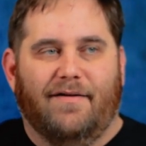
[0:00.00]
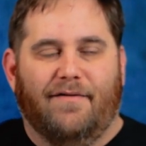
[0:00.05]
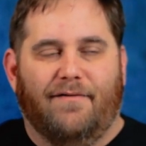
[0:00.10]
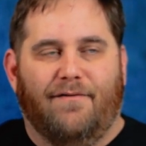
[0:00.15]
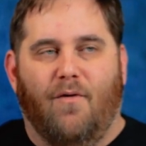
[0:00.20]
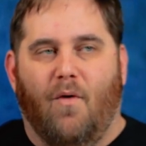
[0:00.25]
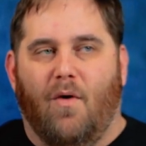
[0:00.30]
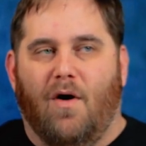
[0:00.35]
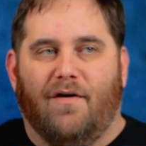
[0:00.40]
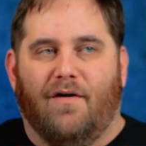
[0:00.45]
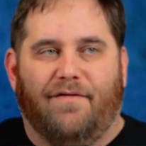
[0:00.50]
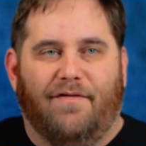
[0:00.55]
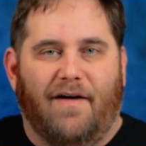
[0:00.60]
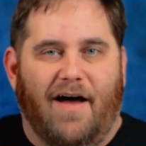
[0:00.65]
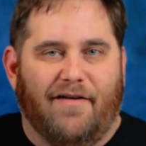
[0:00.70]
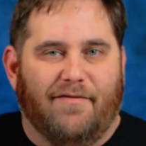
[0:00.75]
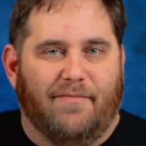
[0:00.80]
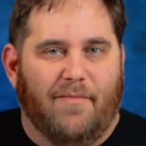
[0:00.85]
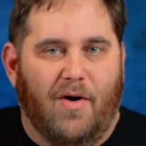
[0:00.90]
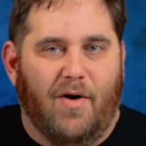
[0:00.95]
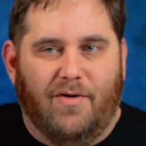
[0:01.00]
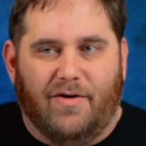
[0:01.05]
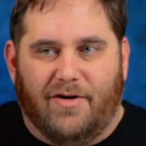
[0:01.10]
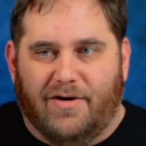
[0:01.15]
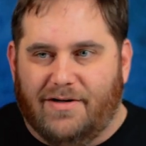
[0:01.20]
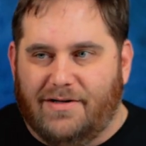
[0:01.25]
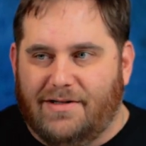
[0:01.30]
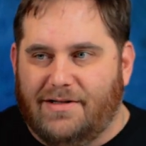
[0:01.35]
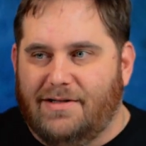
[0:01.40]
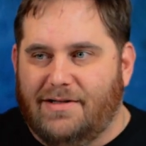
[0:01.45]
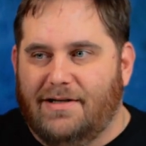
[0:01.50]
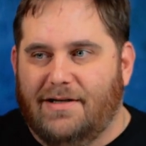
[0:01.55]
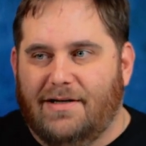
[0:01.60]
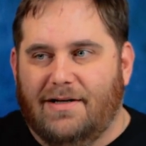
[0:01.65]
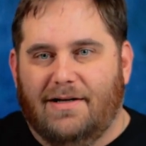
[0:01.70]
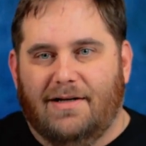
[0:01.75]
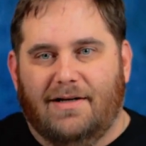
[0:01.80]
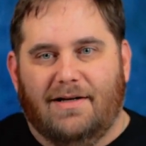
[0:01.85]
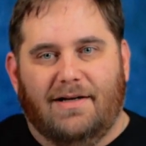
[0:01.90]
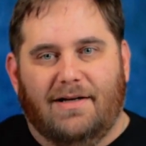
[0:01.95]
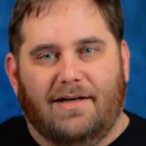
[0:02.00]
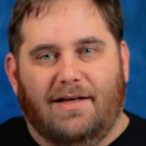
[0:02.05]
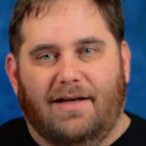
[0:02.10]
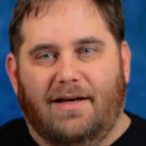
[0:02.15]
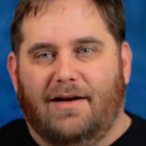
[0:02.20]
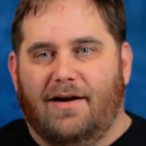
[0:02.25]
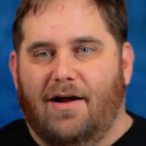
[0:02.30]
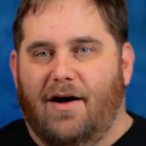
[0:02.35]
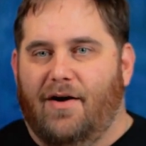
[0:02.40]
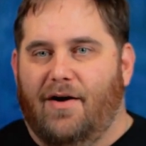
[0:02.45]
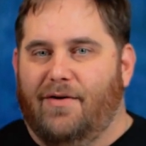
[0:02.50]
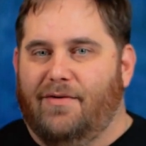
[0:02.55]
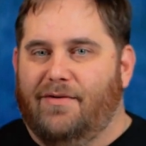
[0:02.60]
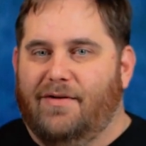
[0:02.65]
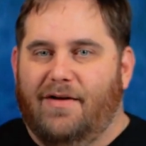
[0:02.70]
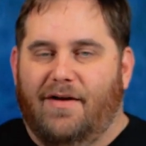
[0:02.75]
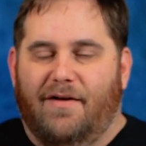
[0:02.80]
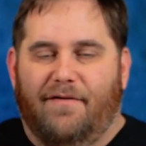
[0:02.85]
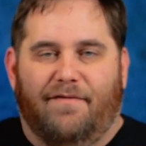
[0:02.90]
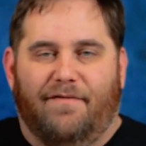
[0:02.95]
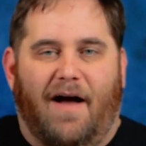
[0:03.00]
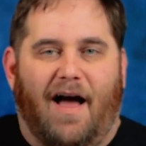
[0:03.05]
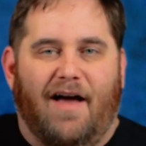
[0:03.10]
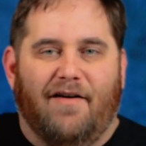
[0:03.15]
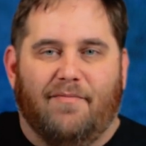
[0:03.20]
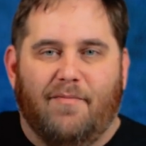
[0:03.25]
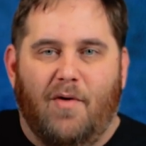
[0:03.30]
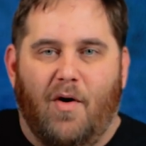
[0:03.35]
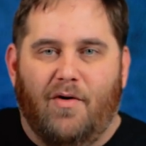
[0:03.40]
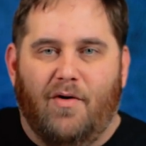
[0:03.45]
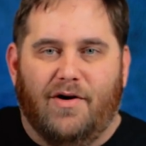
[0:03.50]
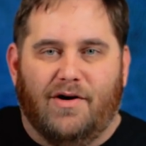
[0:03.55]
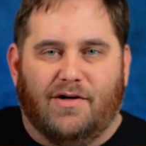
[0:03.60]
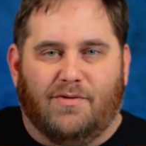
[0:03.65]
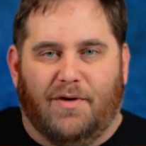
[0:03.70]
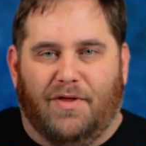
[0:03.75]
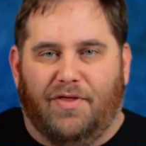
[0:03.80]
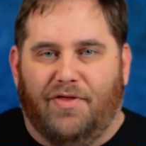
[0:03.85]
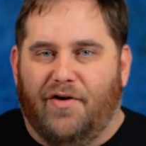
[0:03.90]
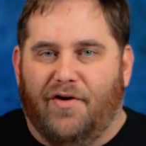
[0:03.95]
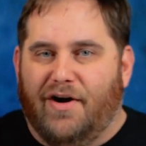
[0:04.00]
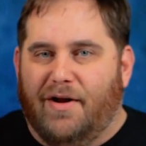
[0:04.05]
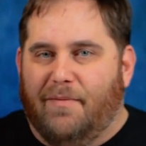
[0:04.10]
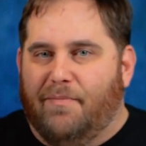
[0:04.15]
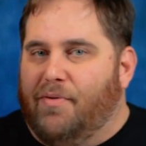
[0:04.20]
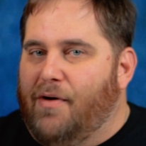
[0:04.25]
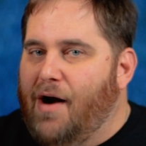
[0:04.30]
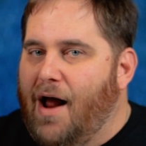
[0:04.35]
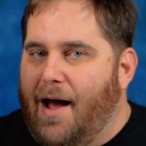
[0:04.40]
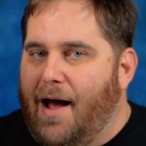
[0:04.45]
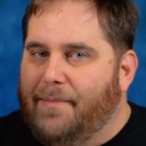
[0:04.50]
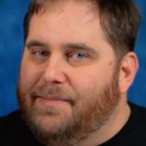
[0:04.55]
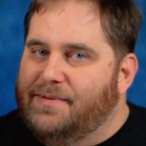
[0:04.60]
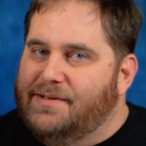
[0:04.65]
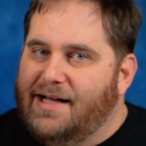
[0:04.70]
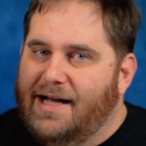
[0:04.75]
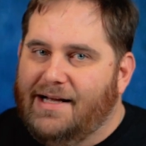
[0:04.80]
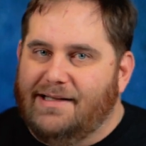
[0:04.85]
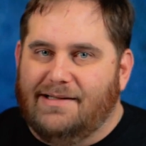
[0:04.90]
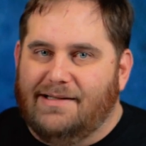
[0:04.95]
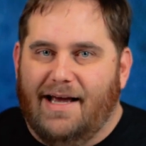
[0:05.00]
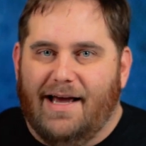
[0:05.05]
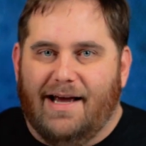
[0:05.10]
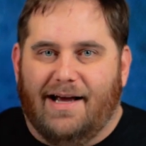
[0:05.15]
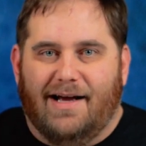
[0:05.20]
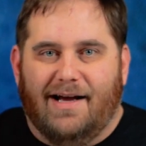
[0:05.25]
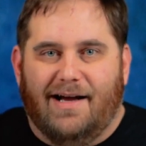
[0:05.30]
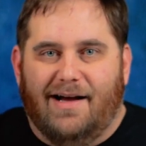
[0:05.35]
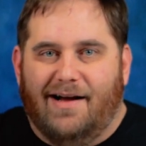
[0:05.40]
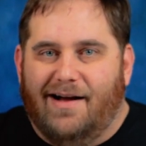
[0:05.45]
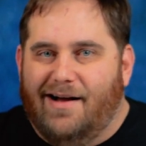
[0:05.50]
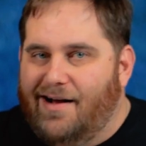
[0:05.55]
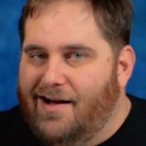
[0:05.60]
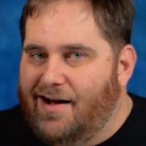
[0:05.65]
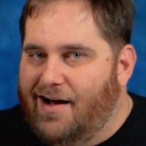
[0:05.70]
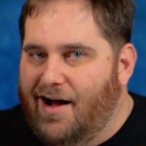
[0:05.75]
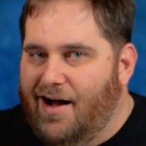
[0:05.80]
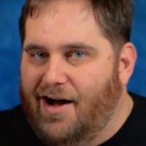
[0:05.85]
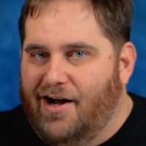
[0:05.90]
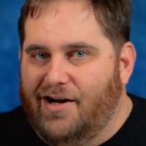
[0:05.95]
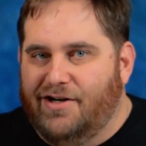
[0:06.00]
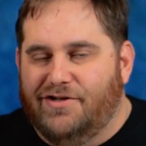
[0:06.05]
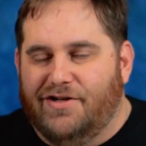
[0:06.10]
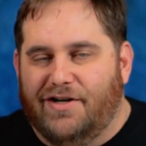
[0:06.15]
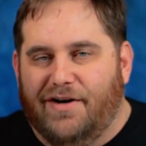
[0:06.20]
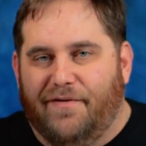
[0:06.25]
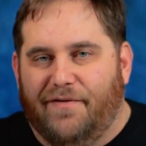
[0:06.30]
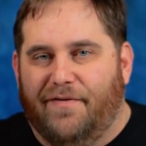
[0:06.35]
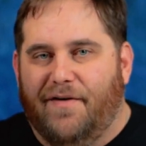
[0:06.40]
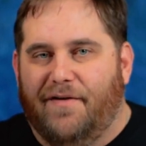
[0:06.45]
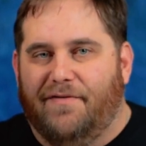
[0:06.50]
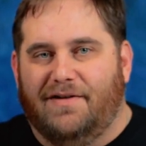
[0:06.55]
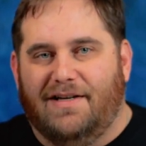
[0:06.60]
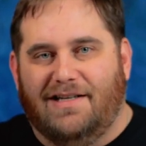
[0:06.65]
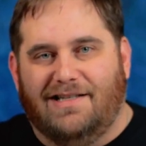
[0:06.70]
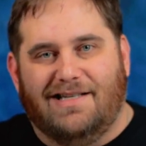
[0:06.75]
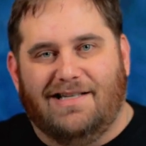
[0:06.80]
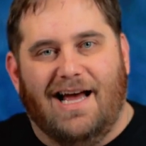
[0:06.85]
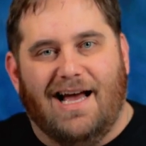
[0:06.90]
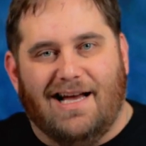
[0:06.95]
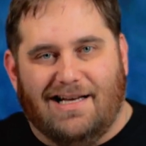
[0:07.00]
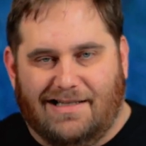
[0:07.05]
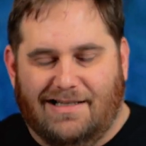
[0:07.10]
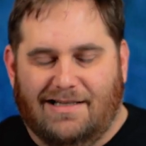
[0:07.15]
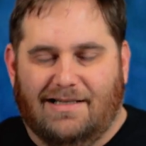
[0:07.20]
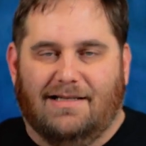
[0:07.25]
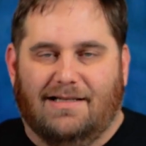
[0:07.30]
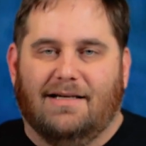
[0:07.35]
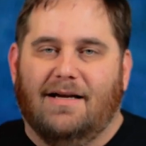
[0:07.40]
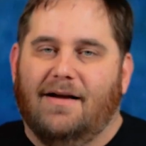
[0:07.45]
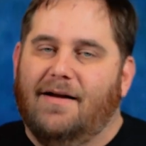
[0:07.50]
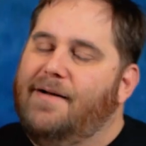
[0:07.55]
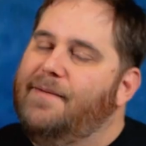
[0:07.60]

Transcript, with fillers: four or five motors, you know, five motors with 30 props, that's like 150 tests.